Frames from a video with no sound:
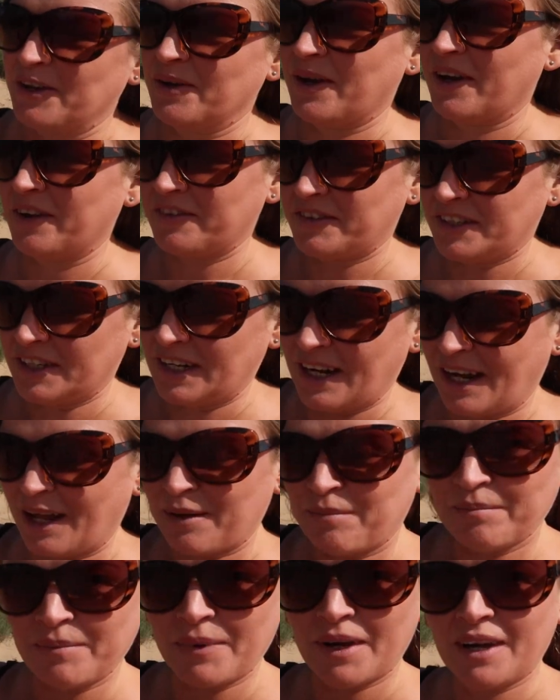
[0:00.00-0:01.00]
You have to
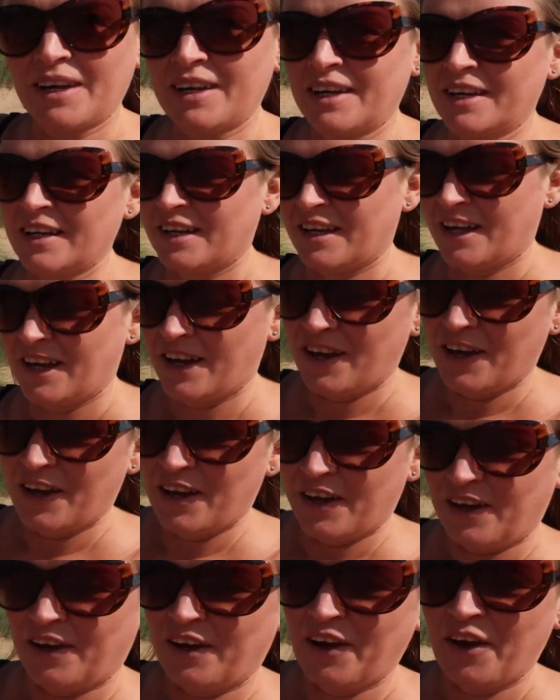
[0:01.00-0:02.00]
clamber
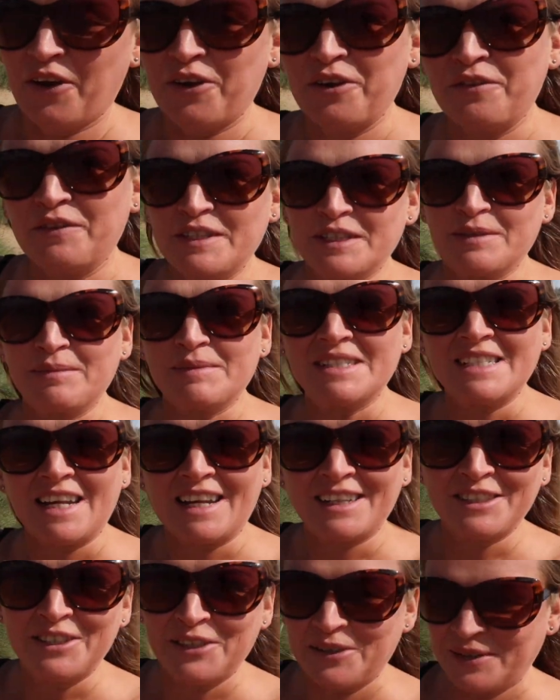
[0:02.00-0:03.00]
over some
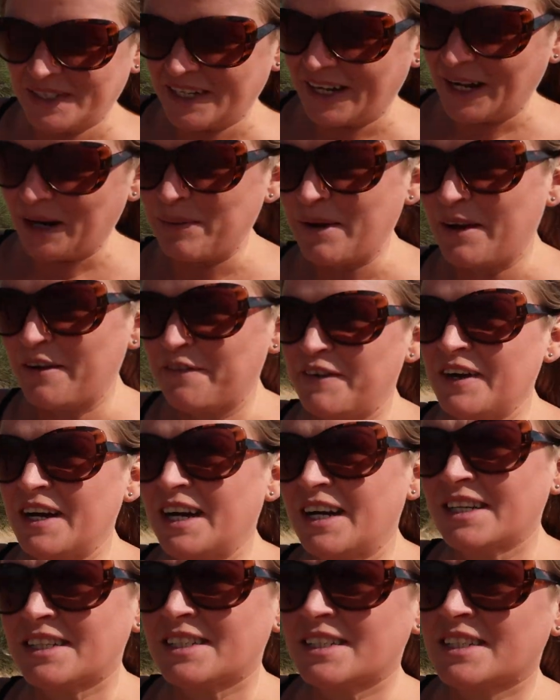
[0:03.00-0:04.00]
sand dunes a little bit
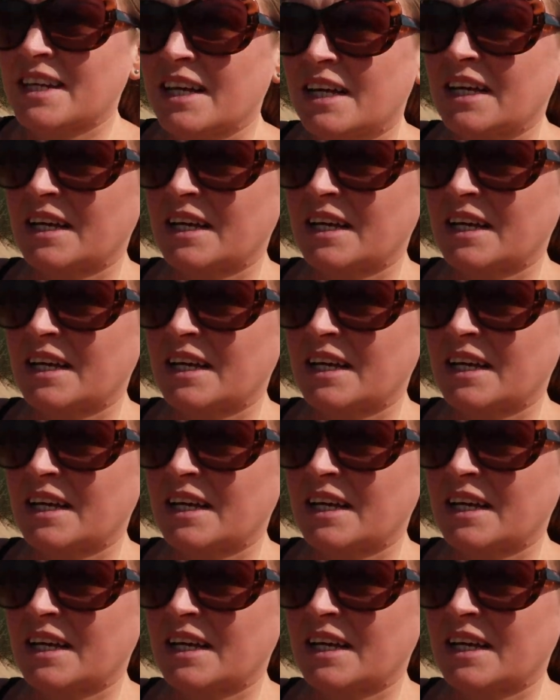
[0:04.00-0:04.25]
first.